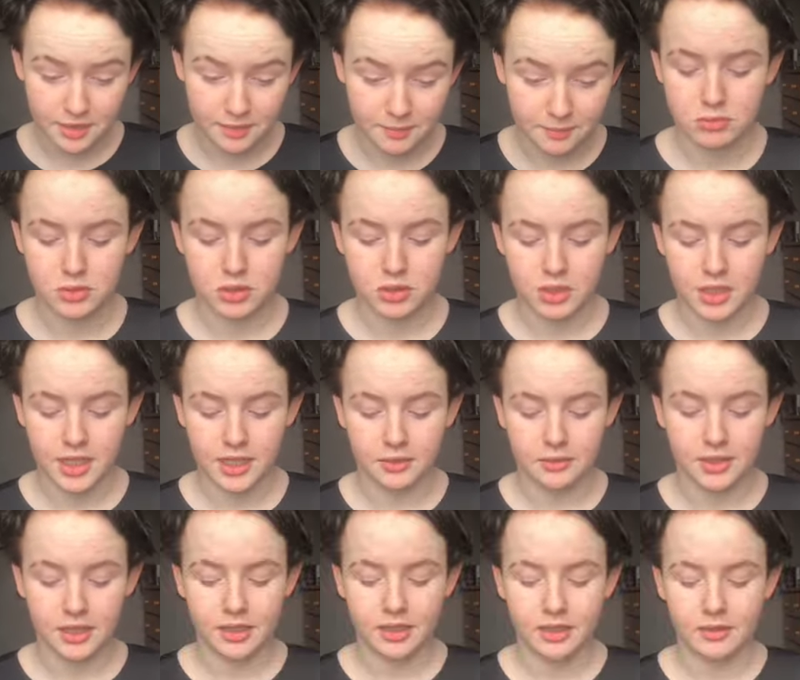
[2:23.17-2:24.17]
I'm just going in
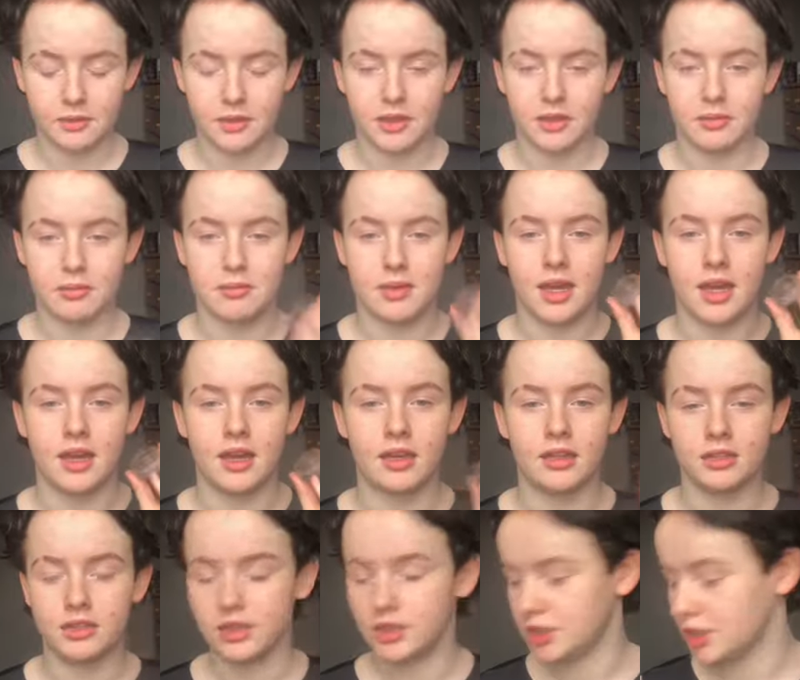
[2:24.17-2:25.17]
quickly with my
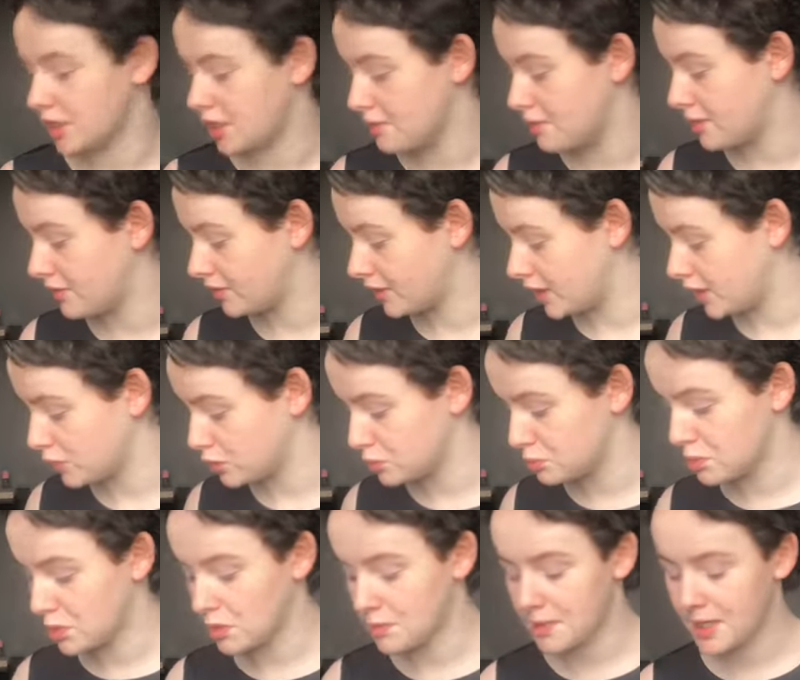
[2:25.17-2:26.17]
Anastasia Beverly Hills
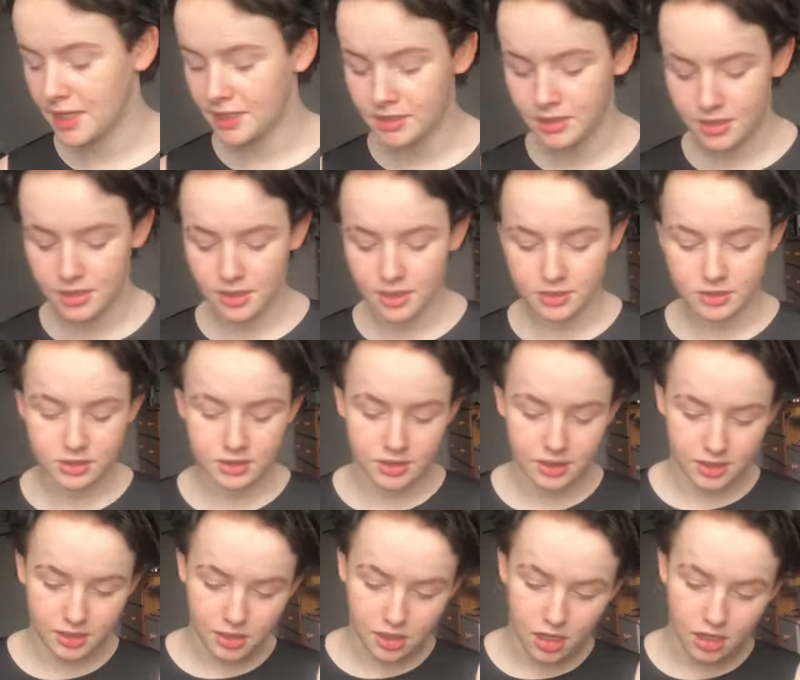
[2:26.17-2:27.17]
pomade, and this is in
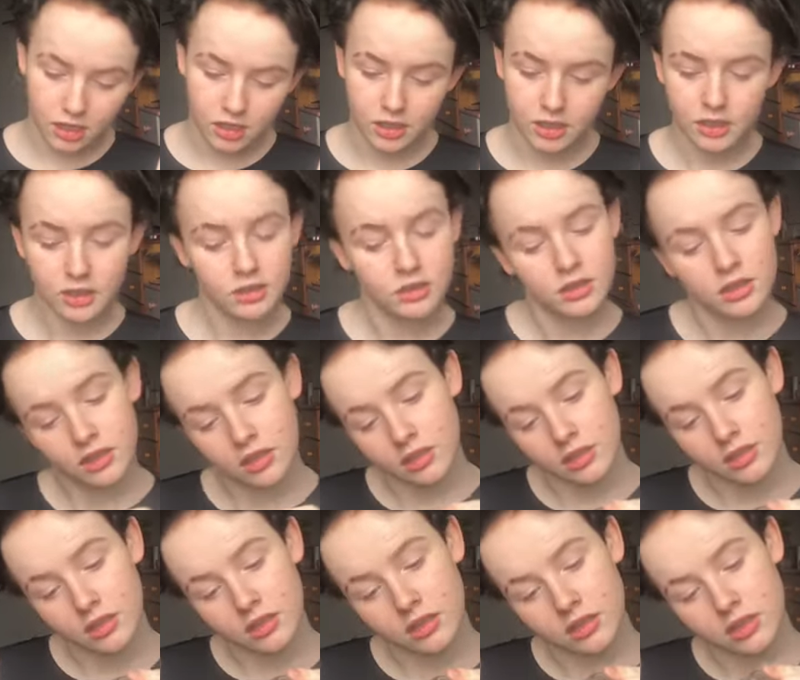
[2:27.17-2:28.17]
the colour
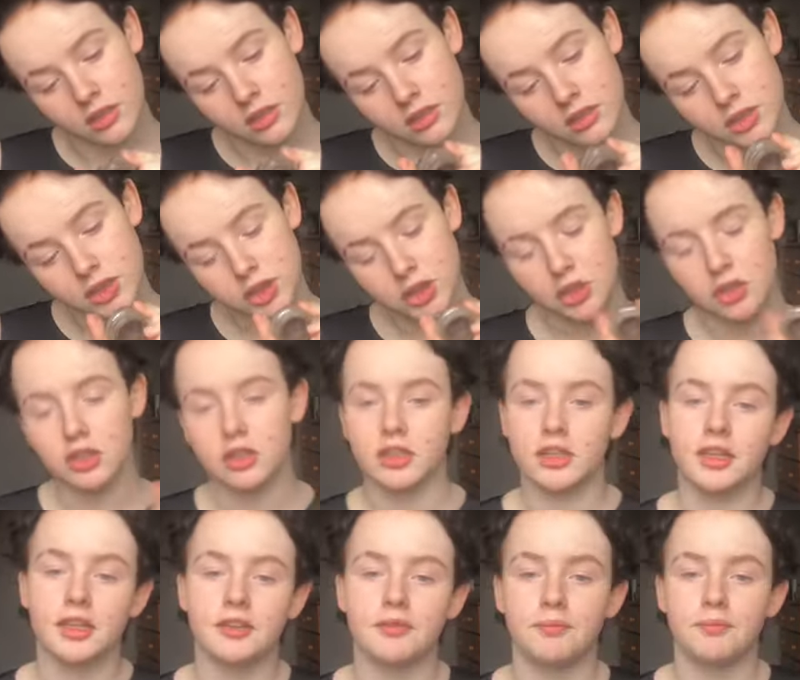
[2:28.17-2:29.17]

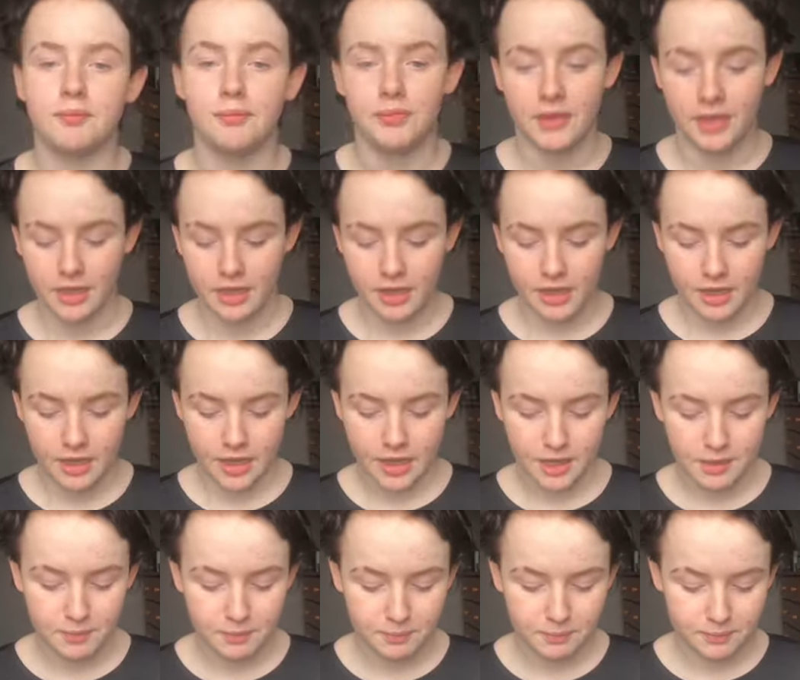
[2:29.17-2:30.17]
chocolate.
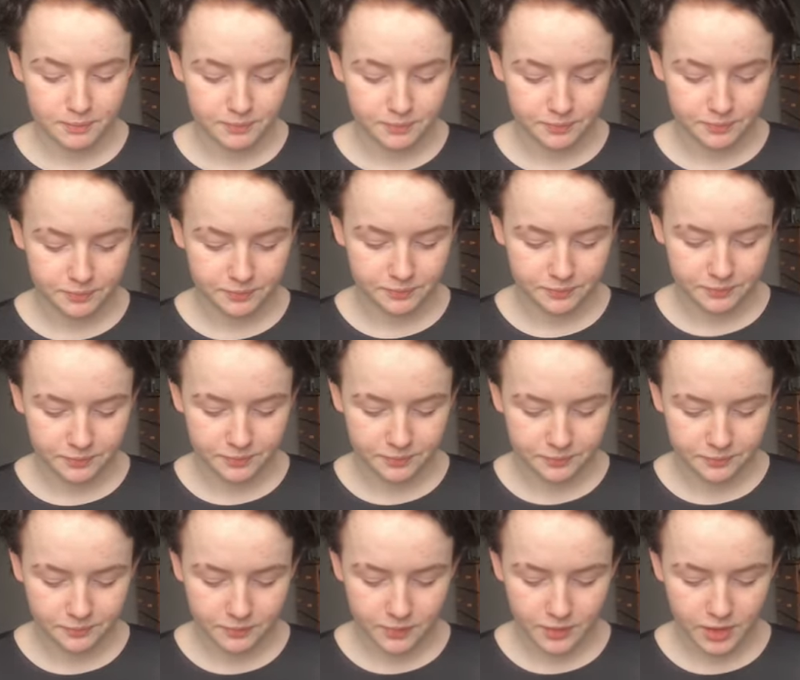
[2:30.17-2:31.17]
And
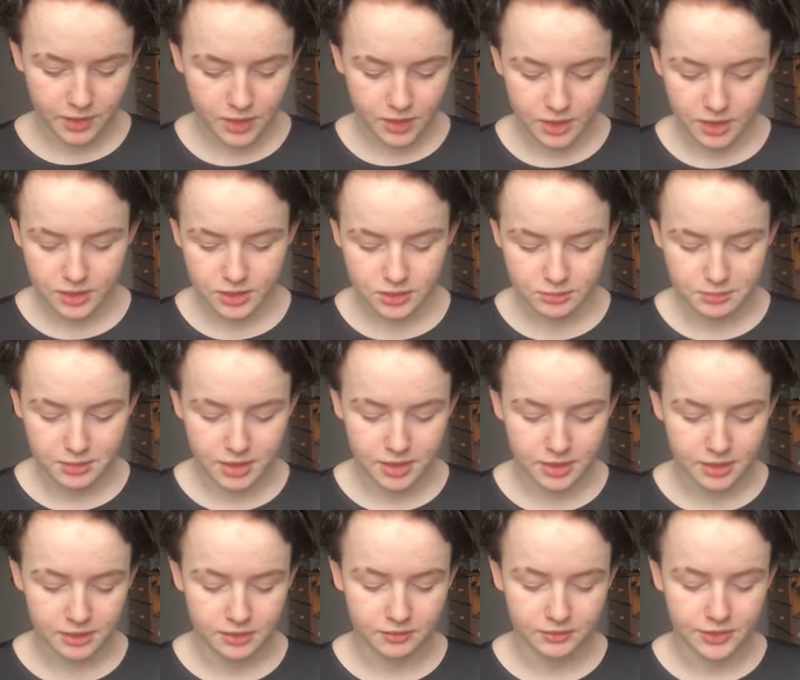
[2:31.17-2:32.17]
this is my
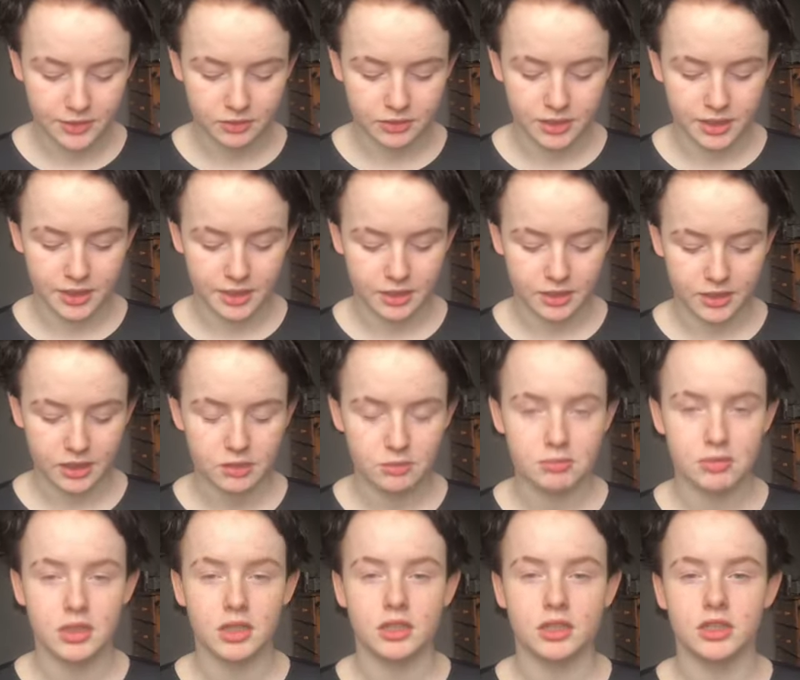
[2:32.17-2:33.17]
Real Technique
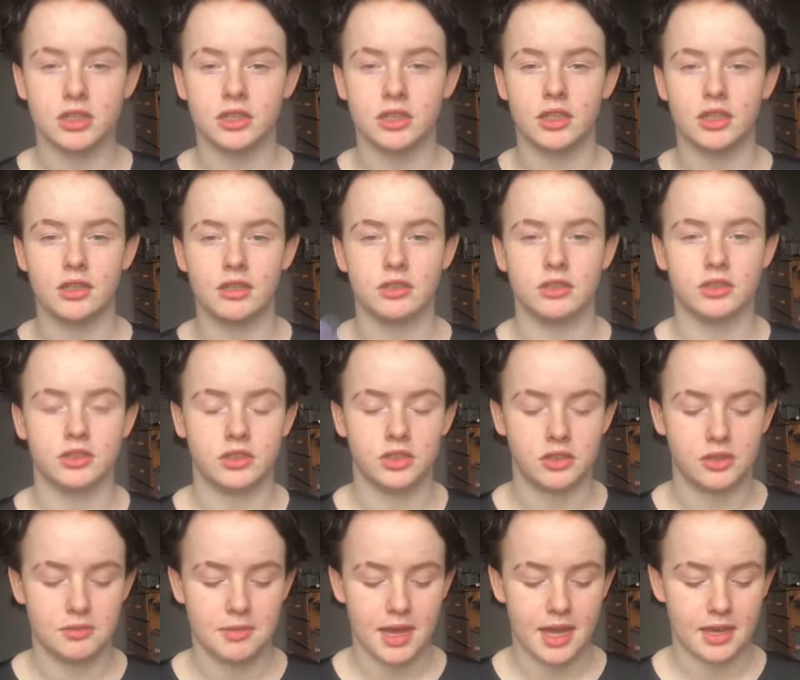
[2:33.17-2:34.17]
brush just to
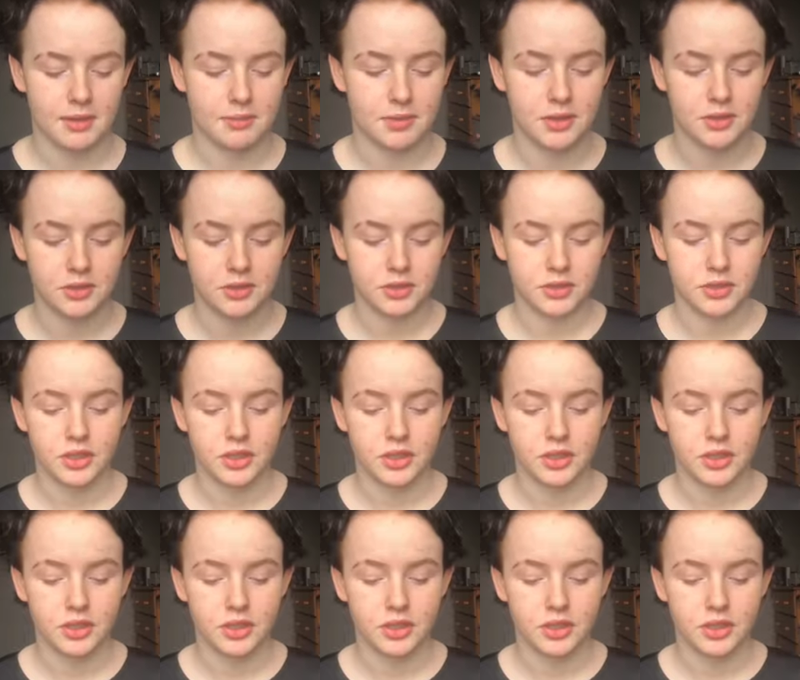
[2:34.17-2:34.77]
do my eyebrows.